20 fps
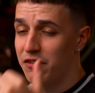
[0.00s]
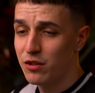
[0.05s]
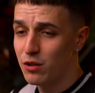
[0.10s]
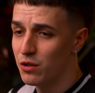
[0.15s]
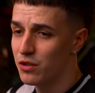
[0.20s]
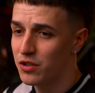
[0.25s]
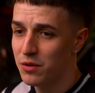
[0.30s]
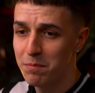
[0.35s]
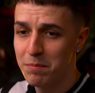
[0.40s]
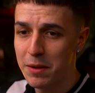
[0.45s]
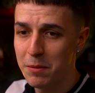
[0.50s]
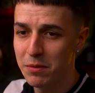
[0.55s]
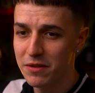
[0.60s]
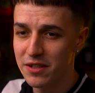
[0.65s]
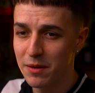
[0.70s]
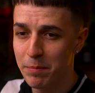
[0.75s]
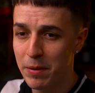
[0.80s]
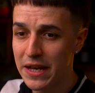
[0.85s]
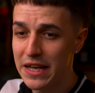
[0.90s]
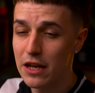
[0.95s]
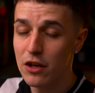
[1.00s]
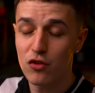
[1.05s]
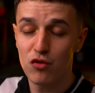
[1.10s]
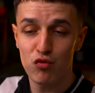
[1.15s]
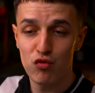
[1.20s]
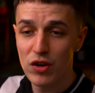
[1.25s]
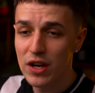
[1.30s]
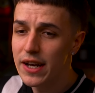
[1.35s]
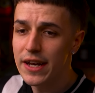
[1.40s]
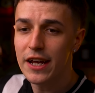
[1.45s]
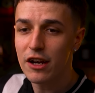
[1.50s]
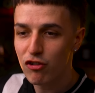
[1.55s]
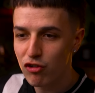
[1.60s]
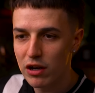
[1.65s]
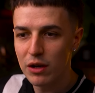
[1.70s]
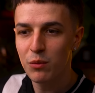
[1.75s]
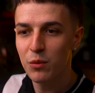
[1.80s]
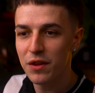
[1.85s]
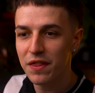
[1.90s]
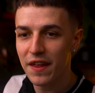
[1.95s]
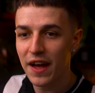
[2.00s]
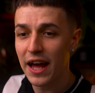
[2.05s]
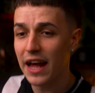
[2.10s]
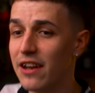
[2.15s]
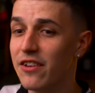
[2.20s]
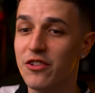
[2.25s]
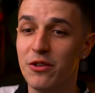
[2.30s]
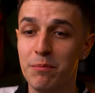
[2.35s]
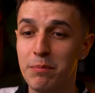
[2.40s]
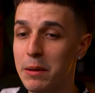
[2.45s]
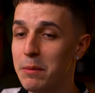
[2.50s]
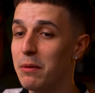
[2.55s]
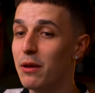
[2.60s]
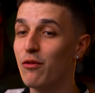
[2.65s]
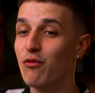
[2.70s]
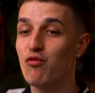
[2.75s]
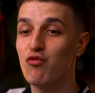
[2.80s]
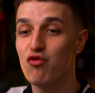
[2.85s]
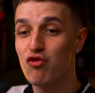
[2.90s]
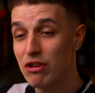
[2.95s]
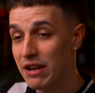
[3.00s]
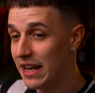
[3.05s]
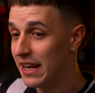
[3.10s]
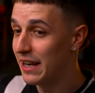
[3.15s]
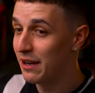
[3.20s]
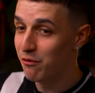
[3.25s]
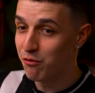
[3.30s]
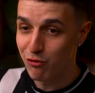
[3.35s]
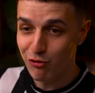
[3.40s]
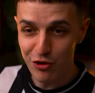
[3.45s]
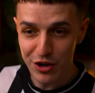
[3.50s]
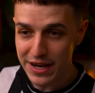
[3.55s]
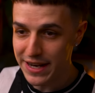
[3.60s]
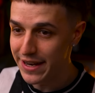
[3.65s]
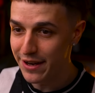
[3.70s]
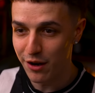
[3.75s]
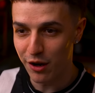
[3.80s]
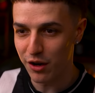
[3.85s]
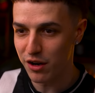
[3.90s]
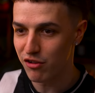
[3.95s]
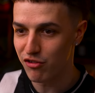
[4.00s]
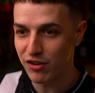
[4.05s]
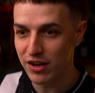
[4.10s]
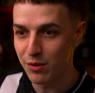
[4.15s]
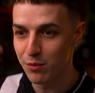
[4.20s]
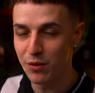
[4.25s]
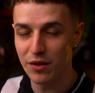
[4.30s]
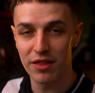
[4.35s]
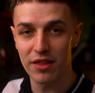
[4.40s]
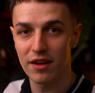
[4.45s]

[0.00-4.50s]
saw some people's opinions really agreeing with that, and some people really, really not agreeing with